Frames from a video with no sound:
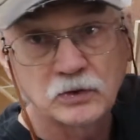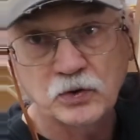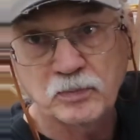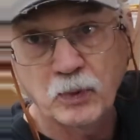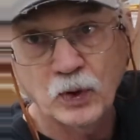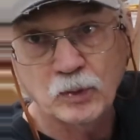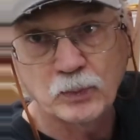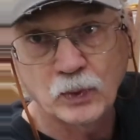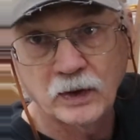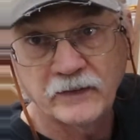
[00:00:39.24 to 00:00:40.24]
spoil
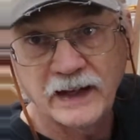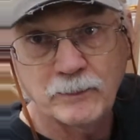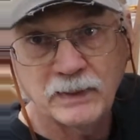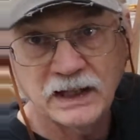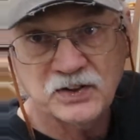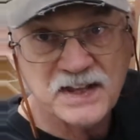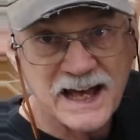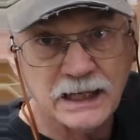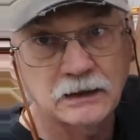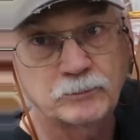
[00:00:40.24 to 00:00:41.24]
board, and that makes
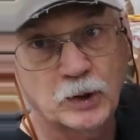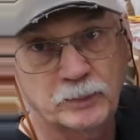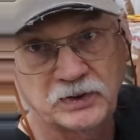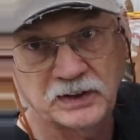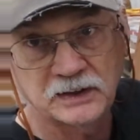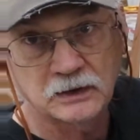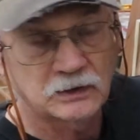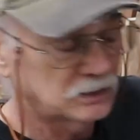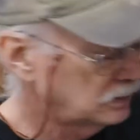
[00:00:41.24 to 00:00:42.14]
that perpendicular